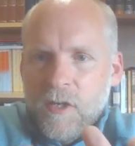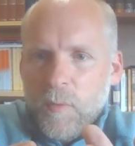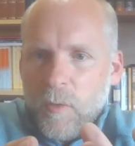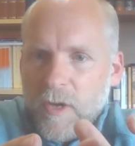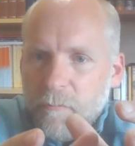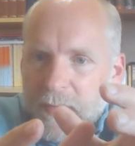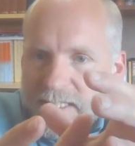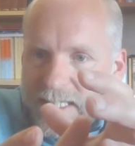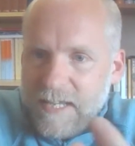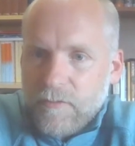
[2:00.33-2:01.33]
we have been
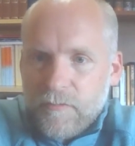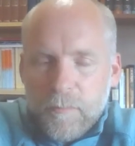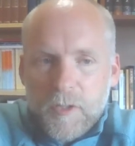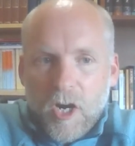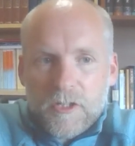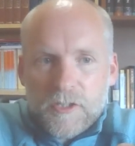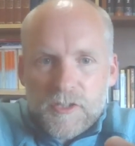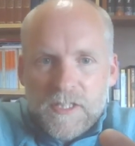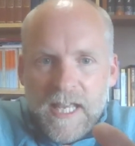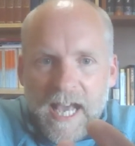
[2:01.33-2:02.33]
delivered from darkness
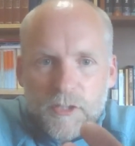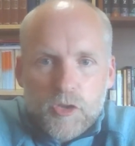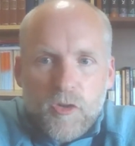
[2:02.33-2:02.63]
and